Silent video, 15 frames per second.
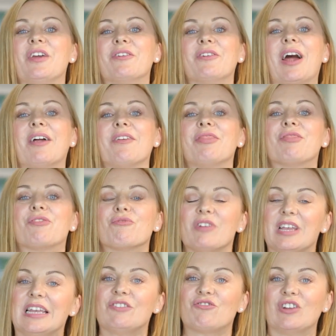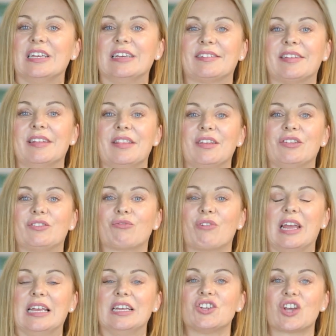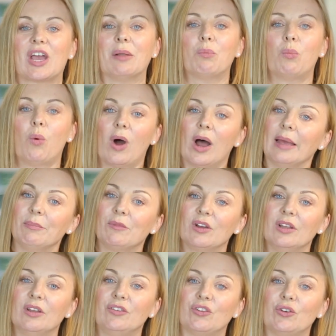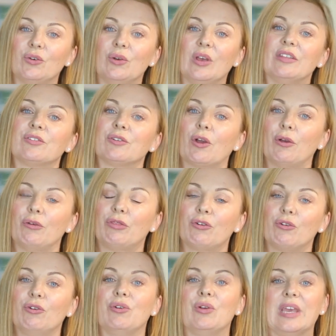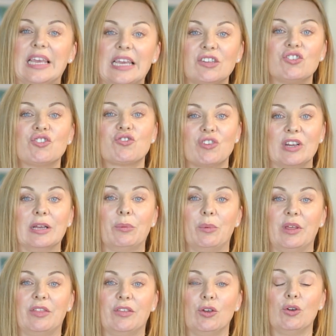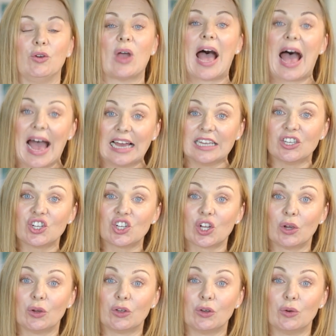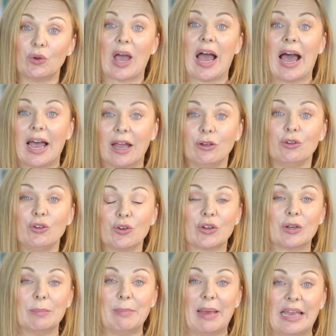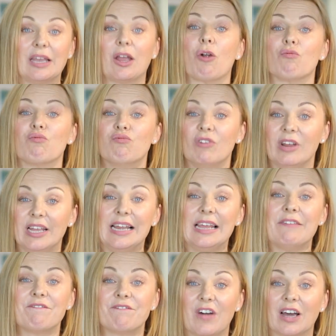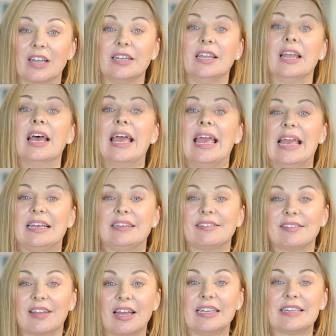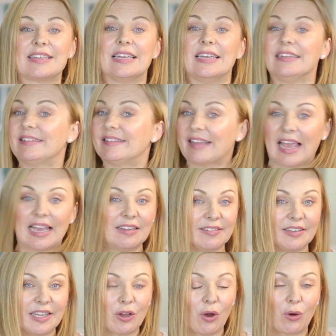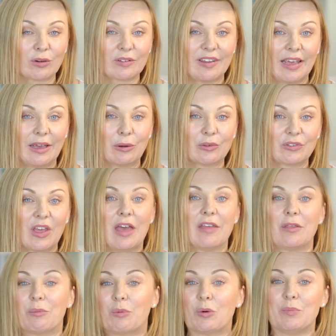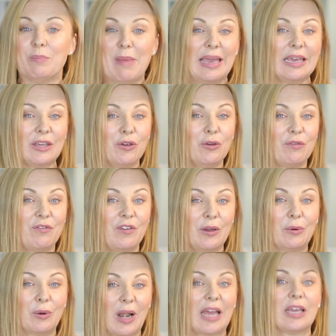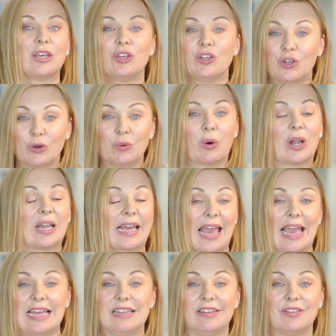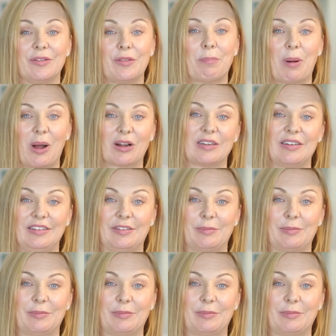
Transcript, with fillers: there are three drinks in this range, and what I'm going to do is go through each drink with you and show you how you can make really fun, exciting, tasty cocktails that will make you feel like you want to get into the party